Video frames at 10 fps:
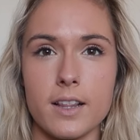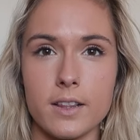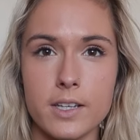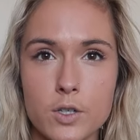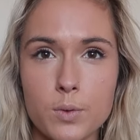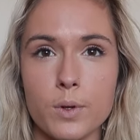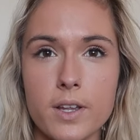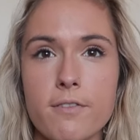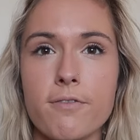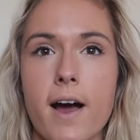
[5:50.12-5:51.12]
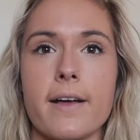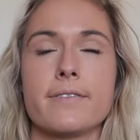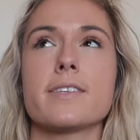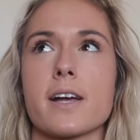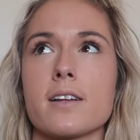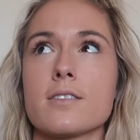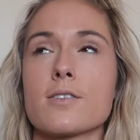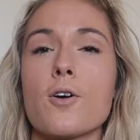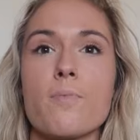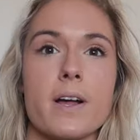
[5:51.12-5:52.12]
literally five seconds
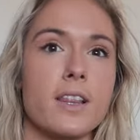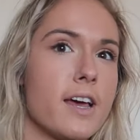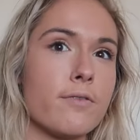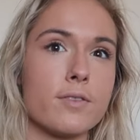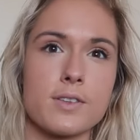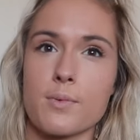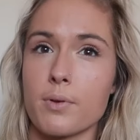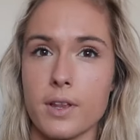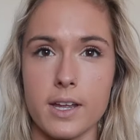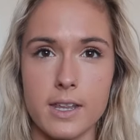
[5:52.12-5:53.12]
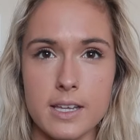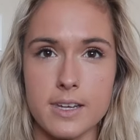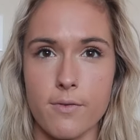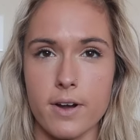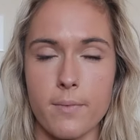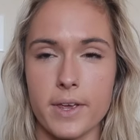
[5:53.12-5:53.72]
ago, my life was completely different.